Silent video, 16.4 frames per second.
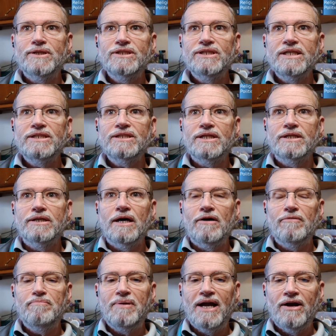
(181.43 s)
position
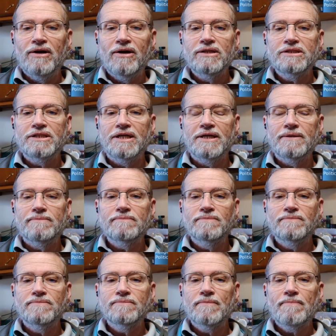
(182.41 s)
of parenting,
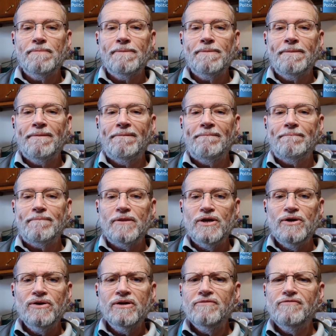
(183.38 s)

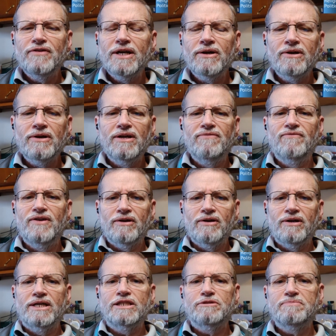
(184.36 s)
you're in a very,
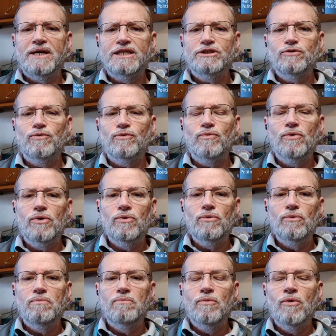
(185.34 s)
very special
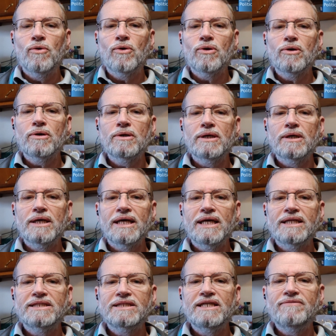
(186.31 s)
role.
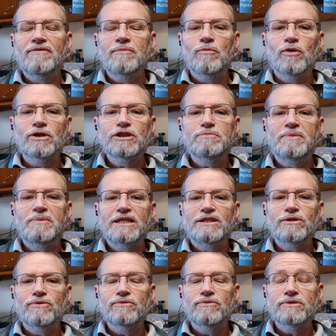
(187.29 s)
It's even more
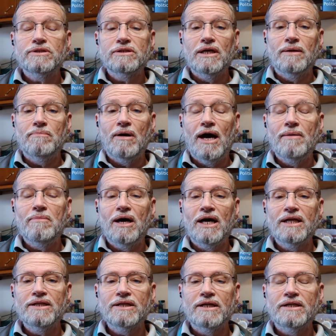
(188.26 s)
special in my
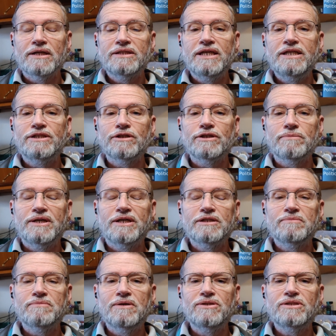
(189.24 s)
mind than a teacher,
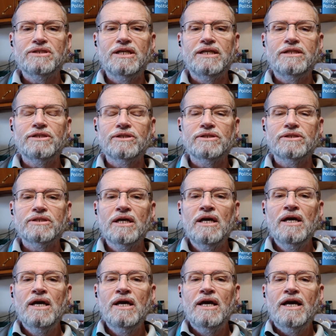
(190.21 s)
because most teachers,
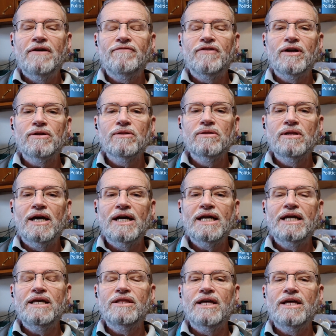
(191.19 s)
if they're
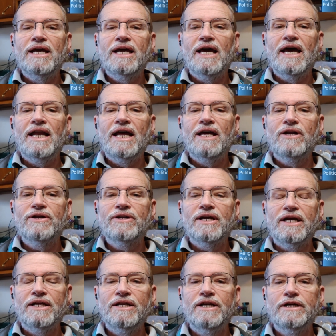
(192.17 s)
lucky, they get 8 or
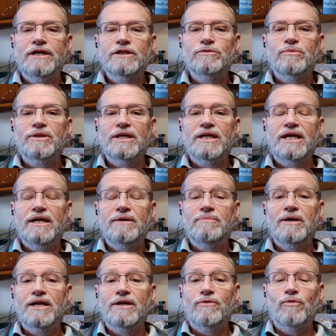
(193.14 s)
10 years with a kid.
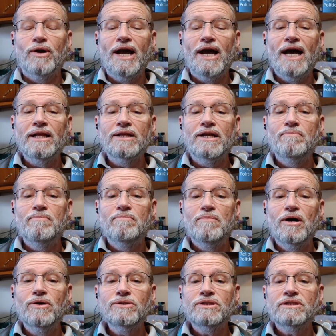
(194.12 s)
But in reality,
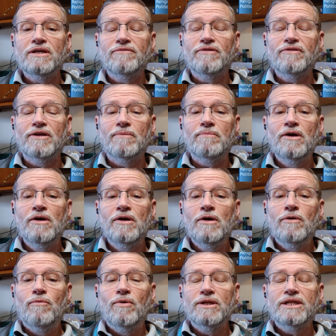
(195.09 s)
most of them,
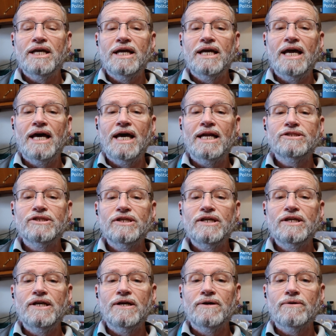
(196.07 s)
what they get is a
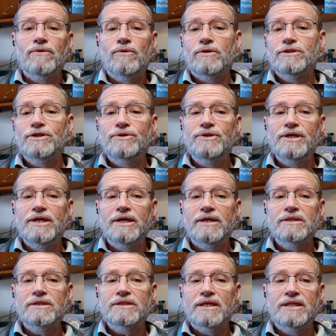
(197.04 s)
year or 2
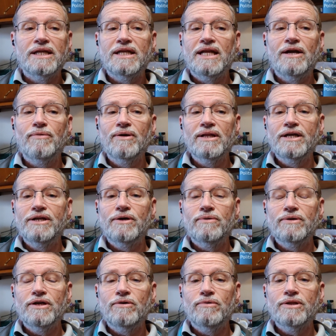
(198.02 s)
years. And then they really
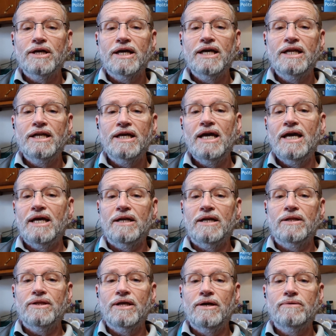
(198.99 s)
don't deal with a kid
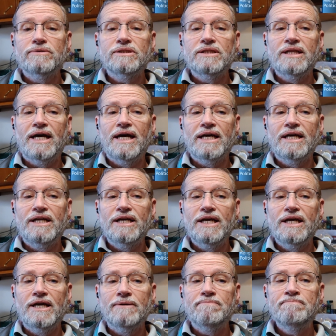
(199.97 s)
again. They don't see that kid
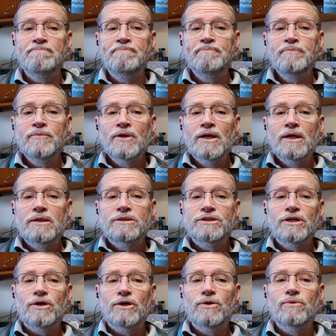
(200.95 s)
again.
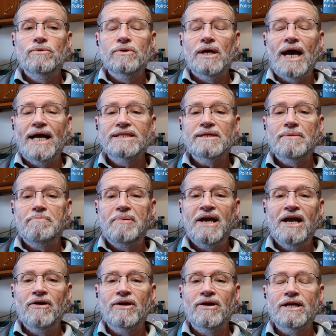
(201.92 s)
So as a
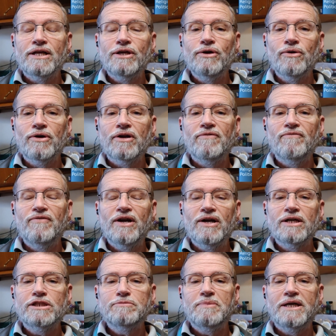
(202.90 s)
parent, you're in a
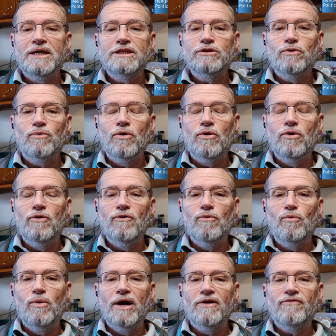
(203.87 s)
very special
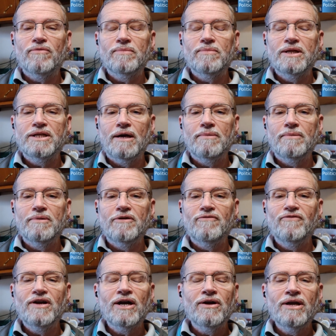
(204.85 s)
role where from the time they're
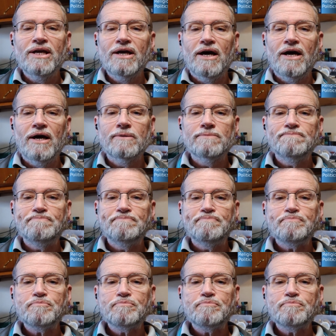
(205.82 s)
very young,